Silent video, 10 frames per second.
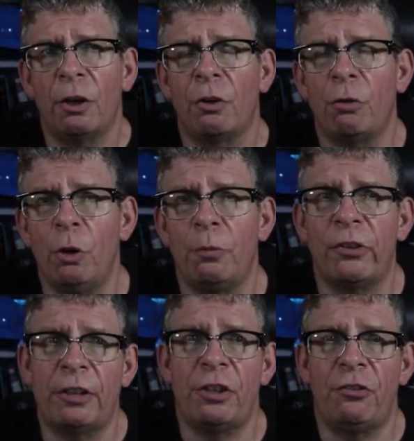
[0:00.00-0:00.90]
groups
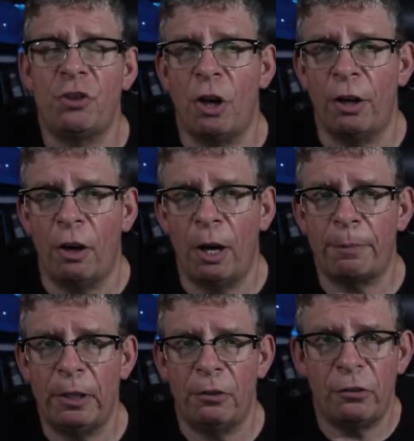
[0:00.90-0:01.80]
such as Johns
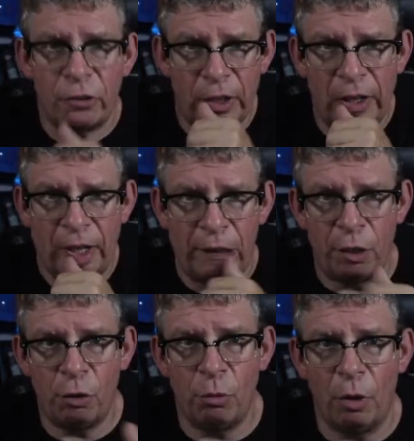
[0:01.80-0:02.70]
Hopkins,
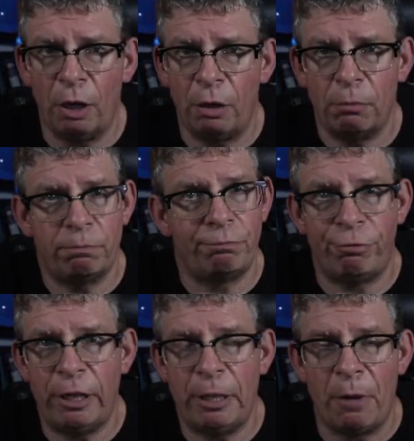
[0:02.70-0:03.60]
who are
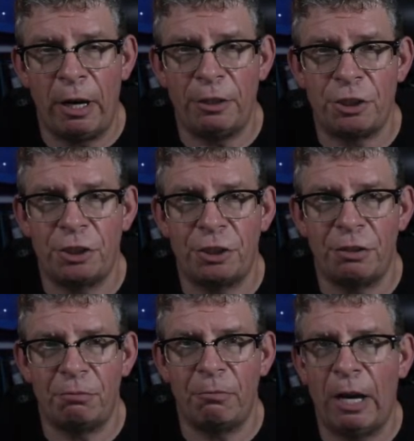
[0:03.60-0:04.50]
pretty much,
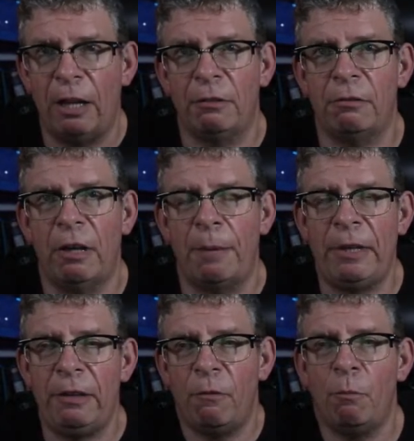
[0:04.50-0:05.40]
well, I
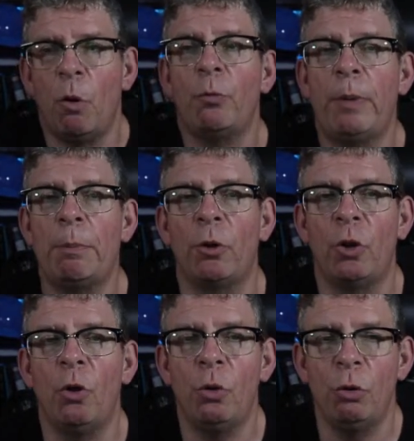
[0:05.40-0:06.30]
mean, most people
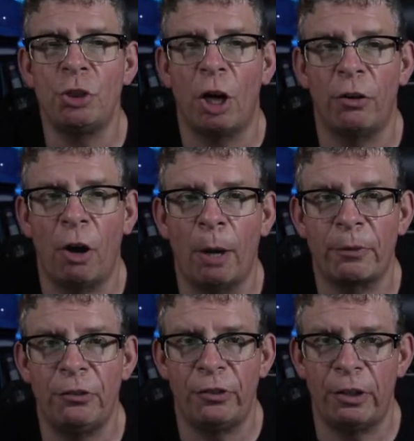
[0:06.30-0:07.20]
know who the Johns
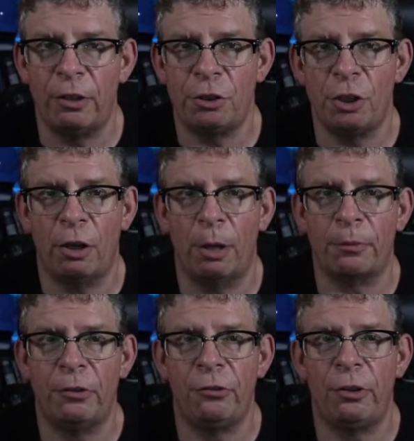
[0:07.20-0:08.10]
Hopkins
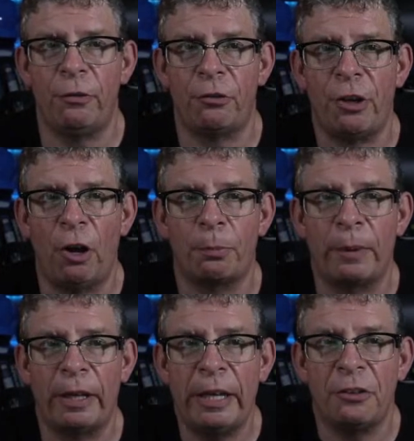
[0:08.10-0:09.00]
University
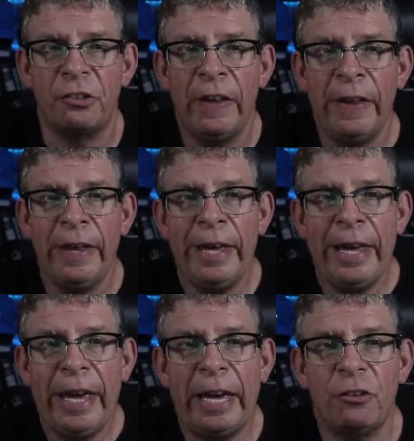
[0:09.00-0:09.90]
Hospital is.
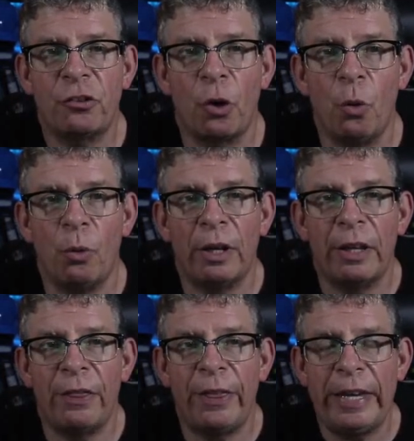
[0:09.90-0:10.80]
And so
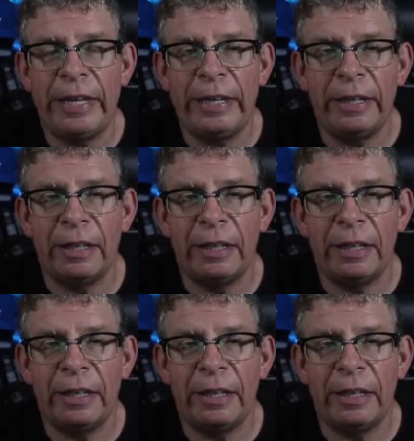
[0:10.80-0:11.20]
they